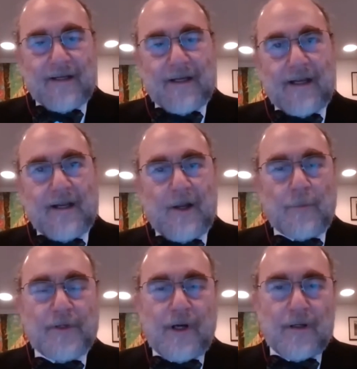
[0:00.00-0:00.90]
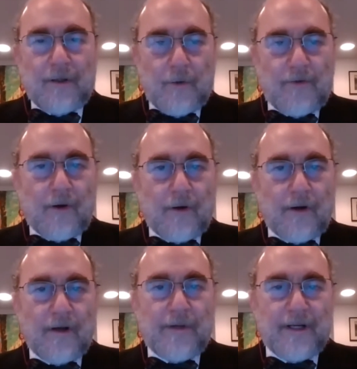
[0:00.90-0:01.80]
It can help to unload the heart
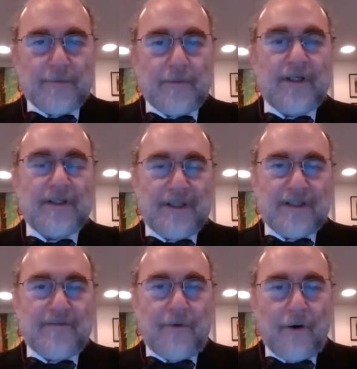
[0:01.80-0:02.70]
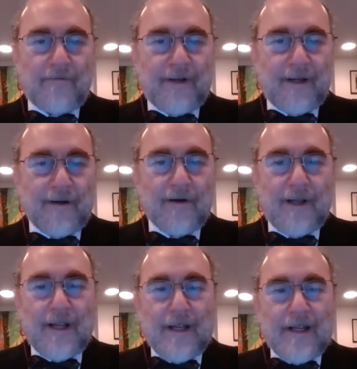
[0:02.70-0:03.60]
in a patient with congestive heart failure.
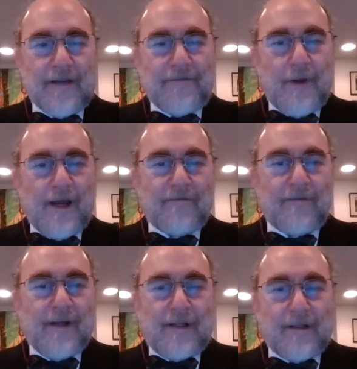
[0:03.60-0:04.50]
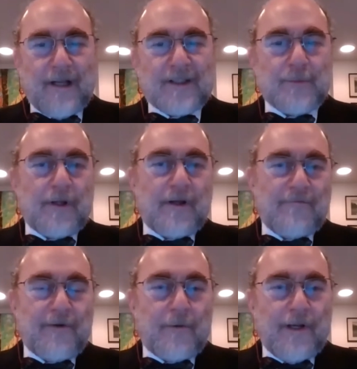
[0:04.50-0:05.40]
If you have less blood
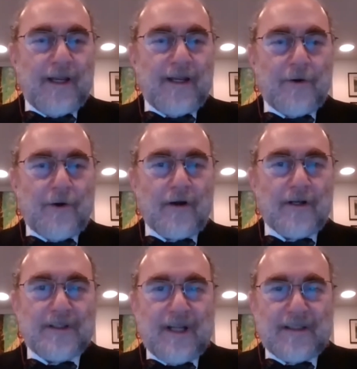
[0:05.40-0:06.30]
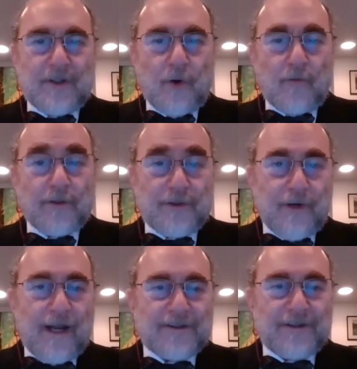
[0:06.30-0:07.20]
flowing in, your heart is less
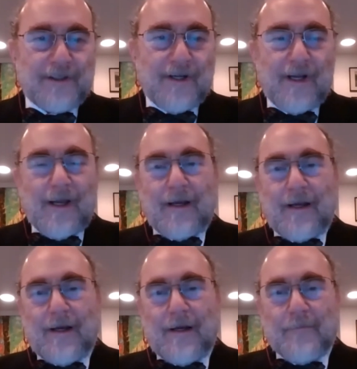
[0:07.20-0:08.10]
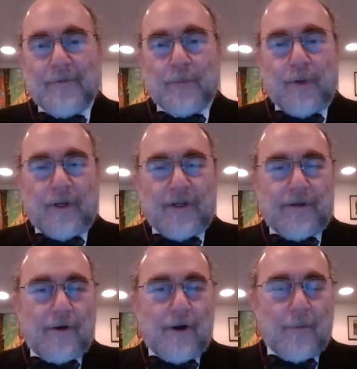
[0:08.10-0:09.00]
overstretched.
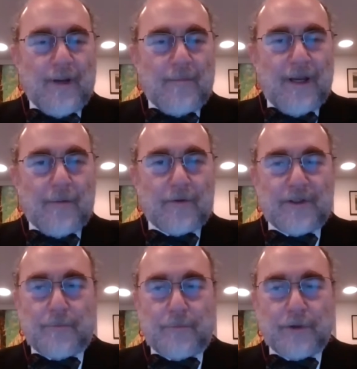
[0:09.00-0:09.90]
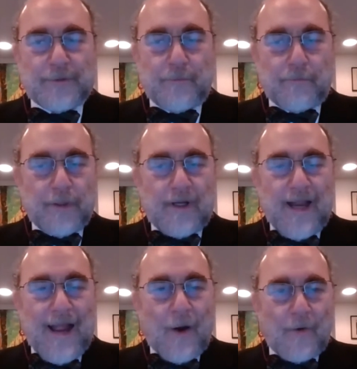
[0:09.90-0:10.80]
Your heart be able to push blood
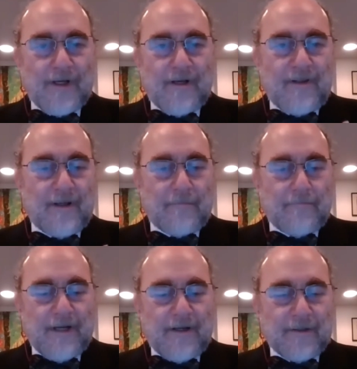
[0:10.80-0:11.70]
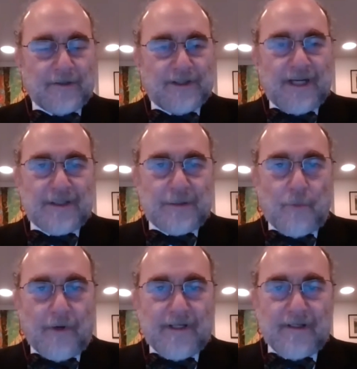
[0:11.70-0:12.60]
out into your chest
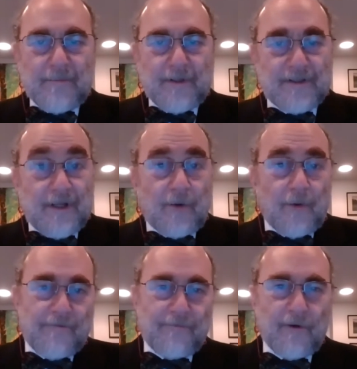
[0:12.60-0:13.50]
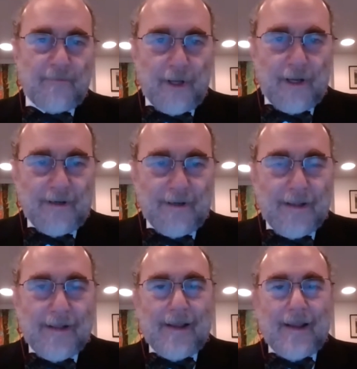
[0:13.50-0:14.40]
more easily because it's not already full of blood.
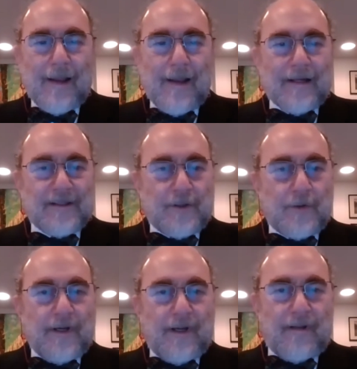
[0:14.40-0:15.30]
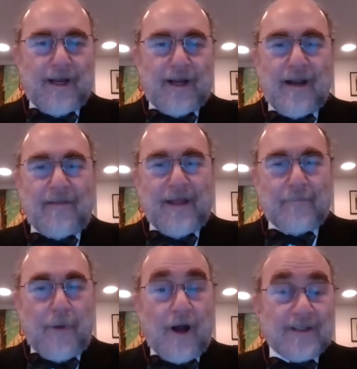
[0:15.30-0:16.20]
And so that kind of
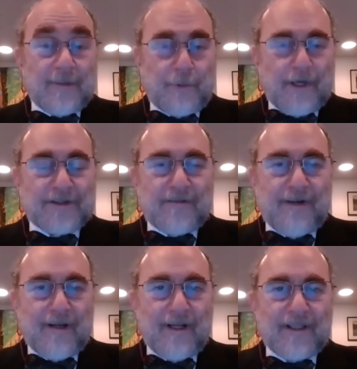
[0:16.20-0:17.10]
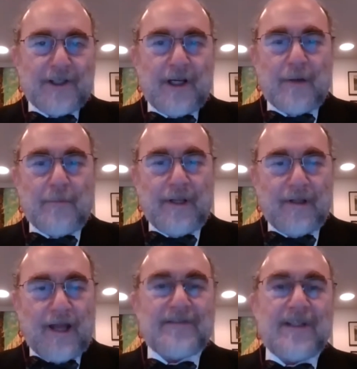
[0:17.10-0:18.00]
thing, positive pressure ventilation can be
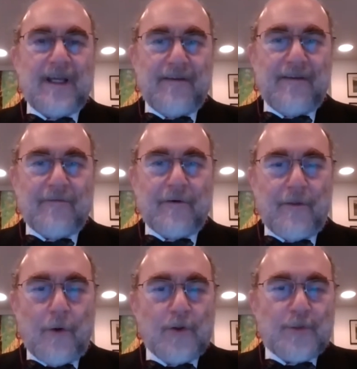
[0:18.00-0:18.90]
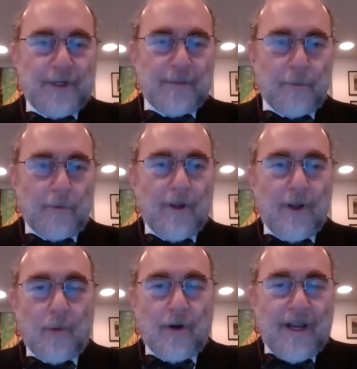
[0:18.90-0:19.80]
life-saving for those people
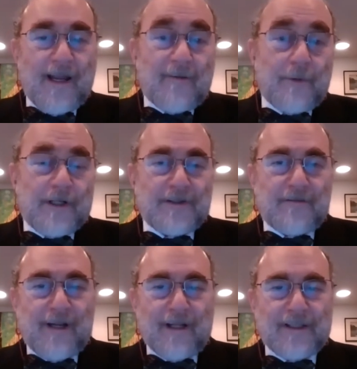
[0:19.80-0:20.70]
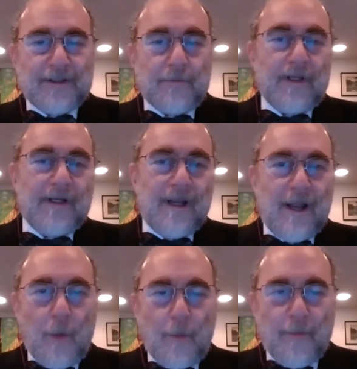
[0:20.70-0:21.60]
where negative pressure ventilation really didn't
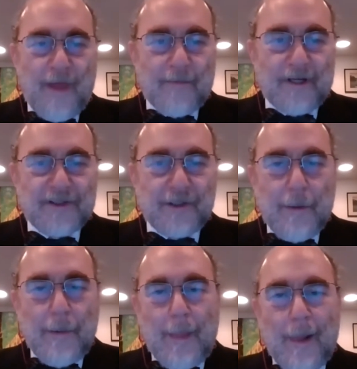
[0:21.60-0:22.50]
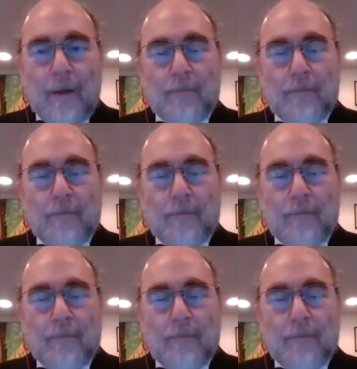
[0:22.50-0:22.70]
help them that much. Right.